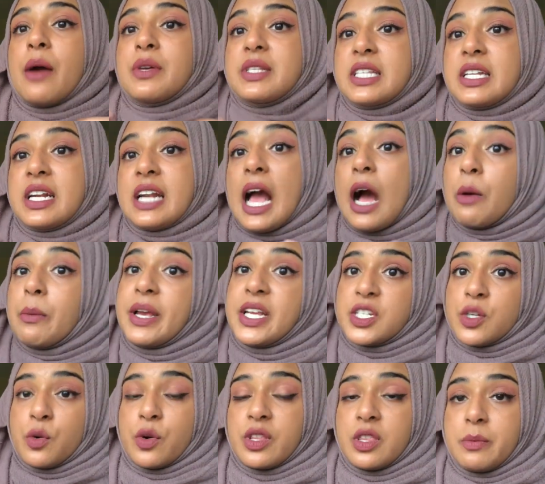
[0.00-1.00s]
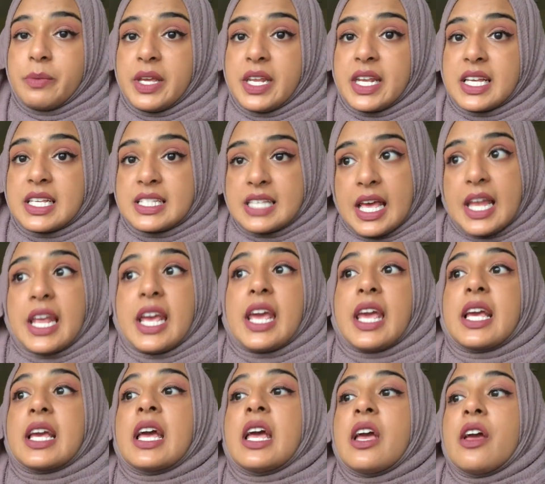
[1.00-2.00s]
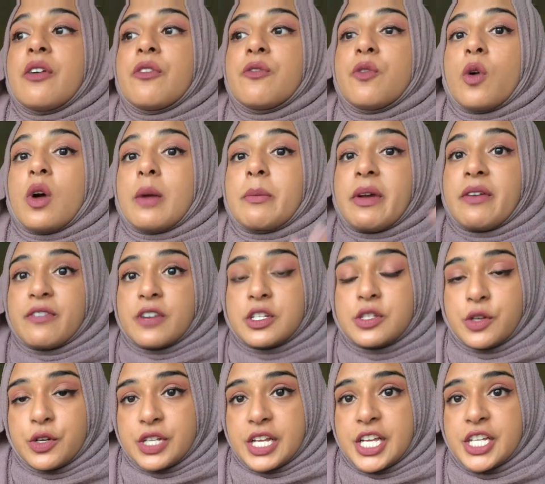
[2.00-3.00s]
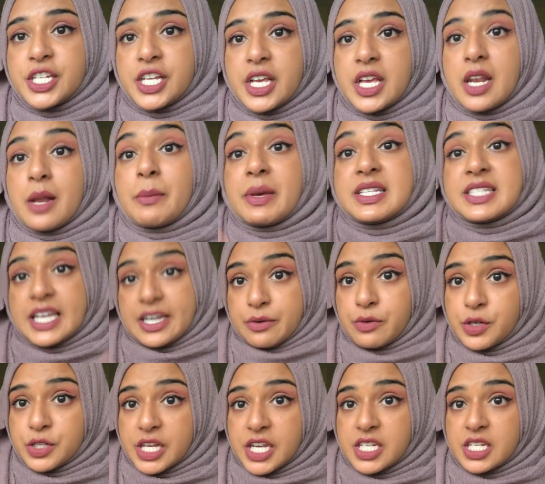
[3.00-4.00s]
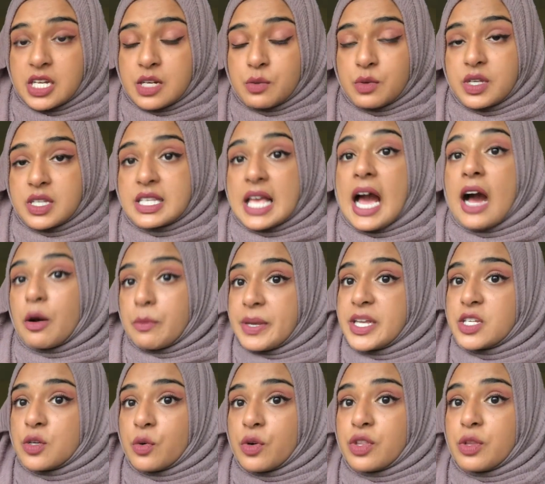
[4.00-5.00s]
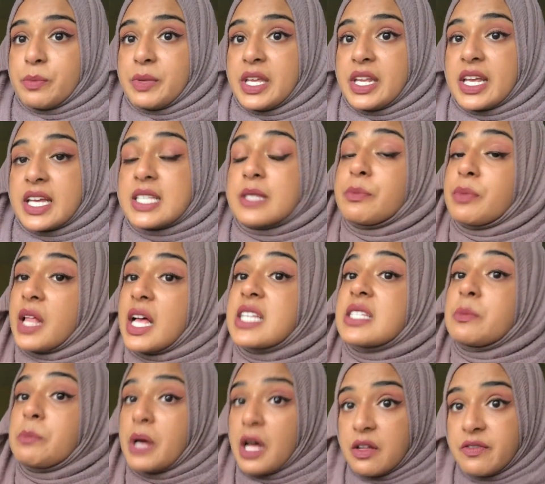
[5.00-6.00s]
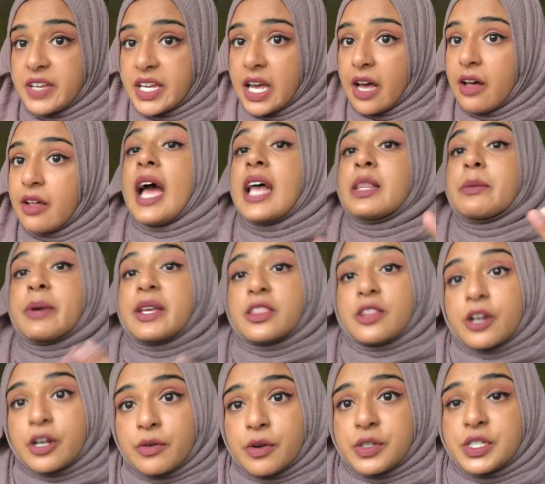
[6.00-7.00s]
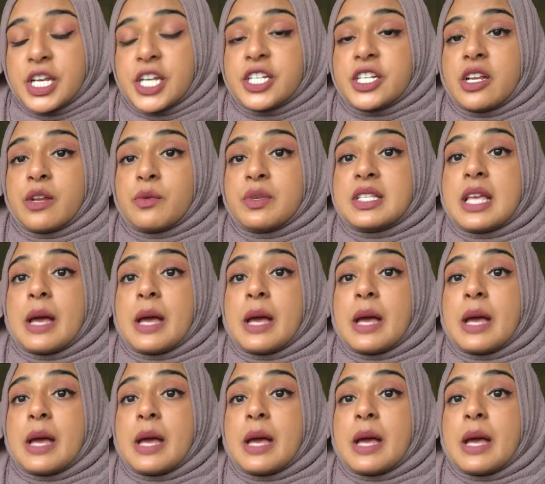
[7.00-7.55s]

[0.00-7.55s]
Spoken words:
was in an outpatient orthopedic setting for my first rotation. My second rotation was outpatient orthopedics plus pelvic health. And then my third rotation was